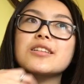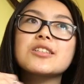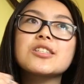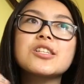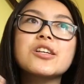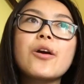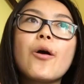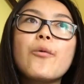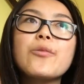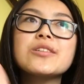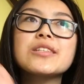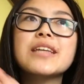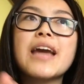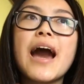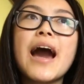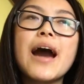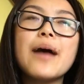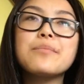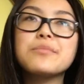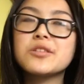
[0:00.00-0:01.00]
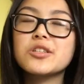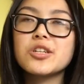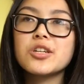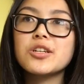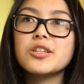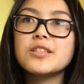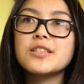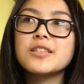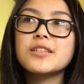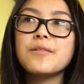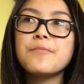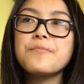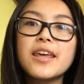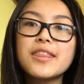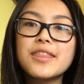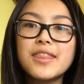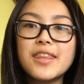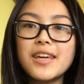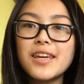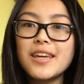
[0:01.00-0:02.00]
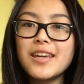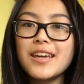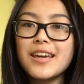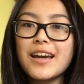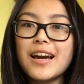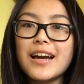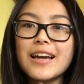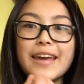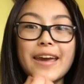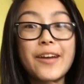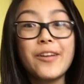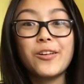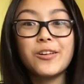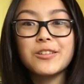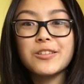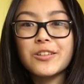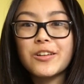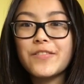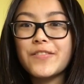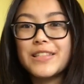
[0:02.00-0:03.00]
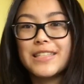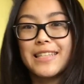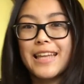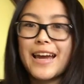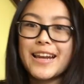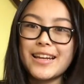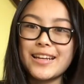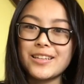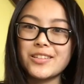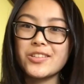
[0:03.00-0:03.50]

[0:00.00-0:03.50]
She always captured the character of a setting.